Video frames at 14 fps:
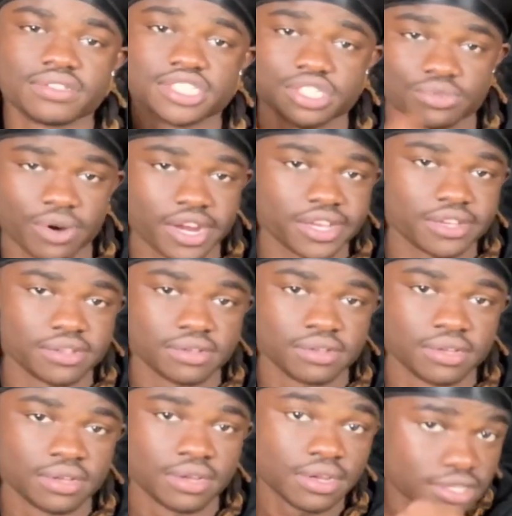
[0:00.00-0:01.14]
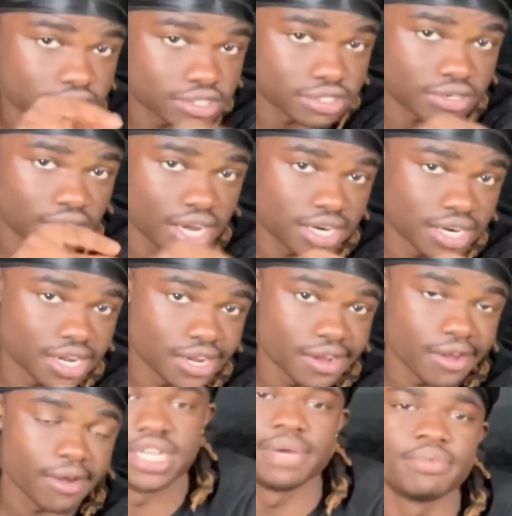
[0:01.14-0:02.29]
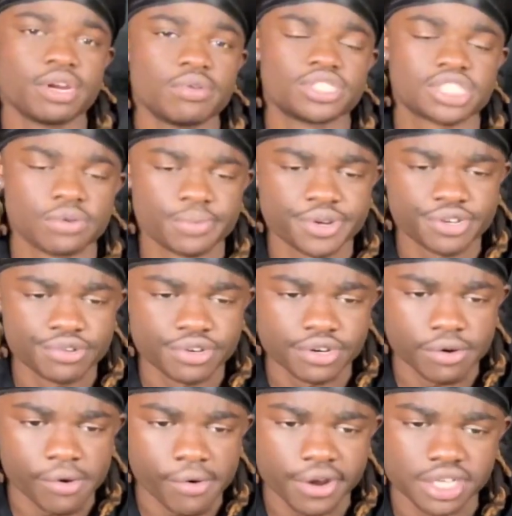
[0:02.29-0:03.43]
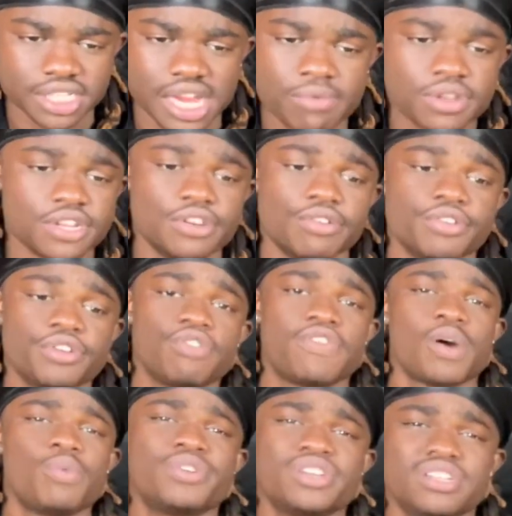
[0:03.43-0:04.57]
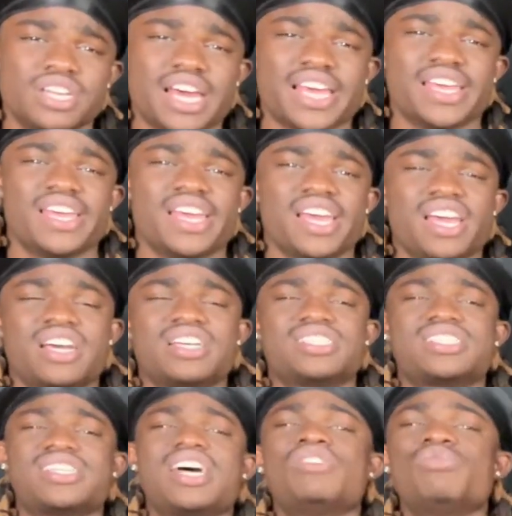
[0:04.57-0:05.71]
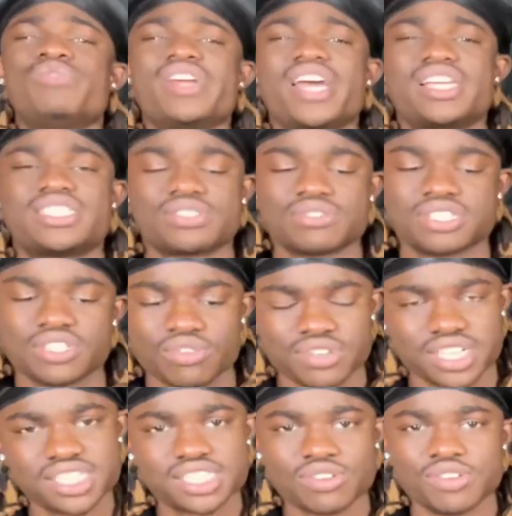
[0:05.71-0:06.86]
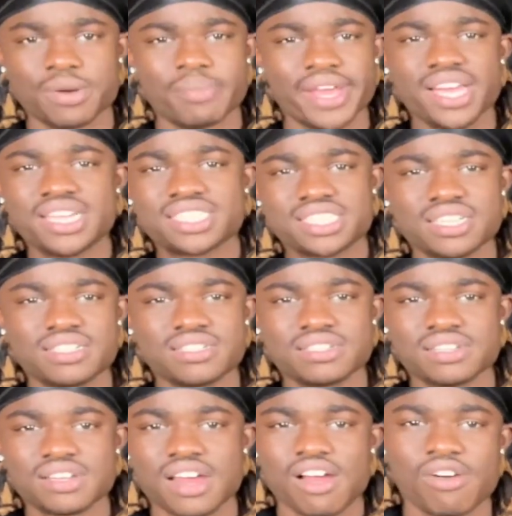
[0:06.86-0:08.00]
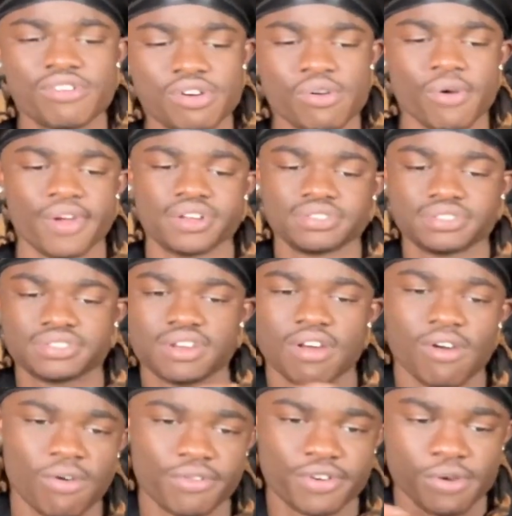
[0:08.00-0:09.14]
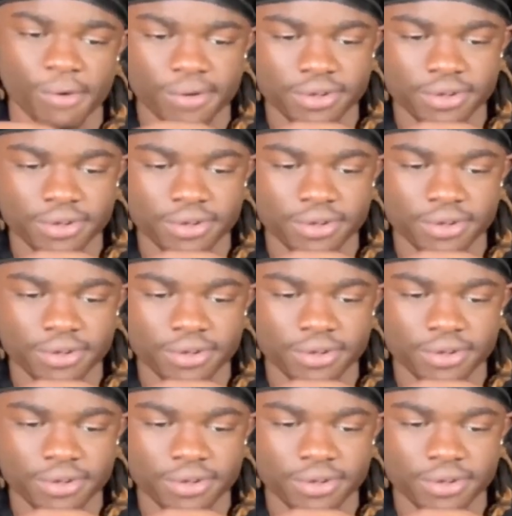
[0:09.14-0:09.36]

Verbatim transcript: It's right here subscribe to that. Let me know what y'all want me to do it on. Cause I really don't know if I want to like, should I do reactions on, on this, on the main channel? I don't know. I don't know.